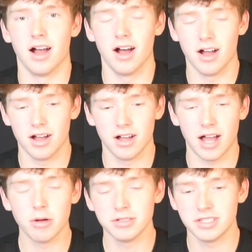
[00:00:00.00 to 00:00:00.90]

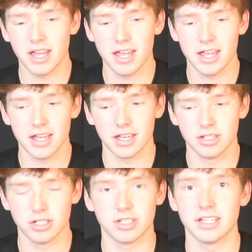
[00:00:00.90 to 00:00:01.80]
I would say
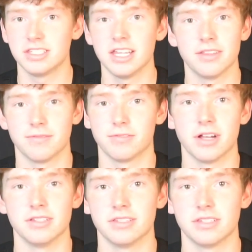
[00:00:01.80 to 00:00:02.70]
just like seeing the
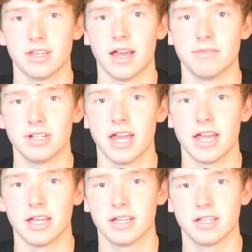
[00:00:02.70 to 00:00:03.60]
friends every day.